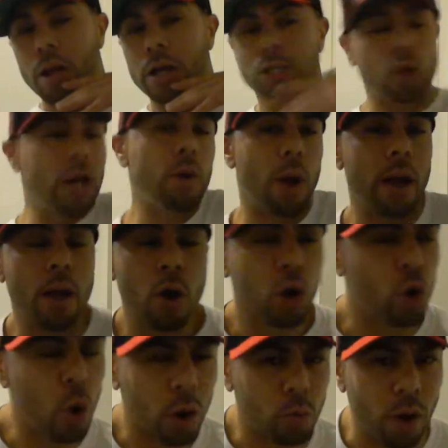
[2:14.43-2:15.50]
So anyway,
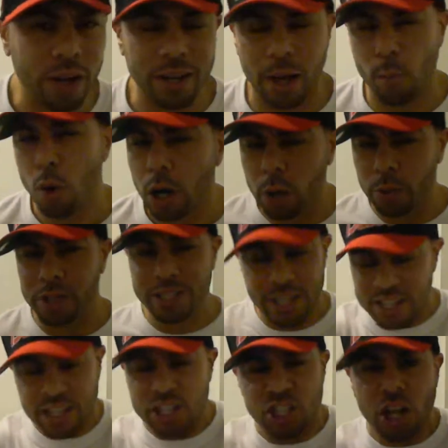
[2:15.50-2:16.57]
quick rundown. Working with
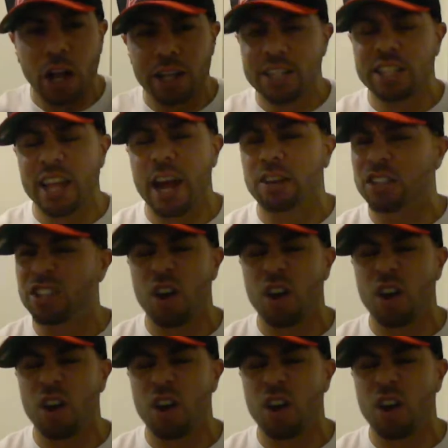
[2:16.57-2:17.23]
installing stairs.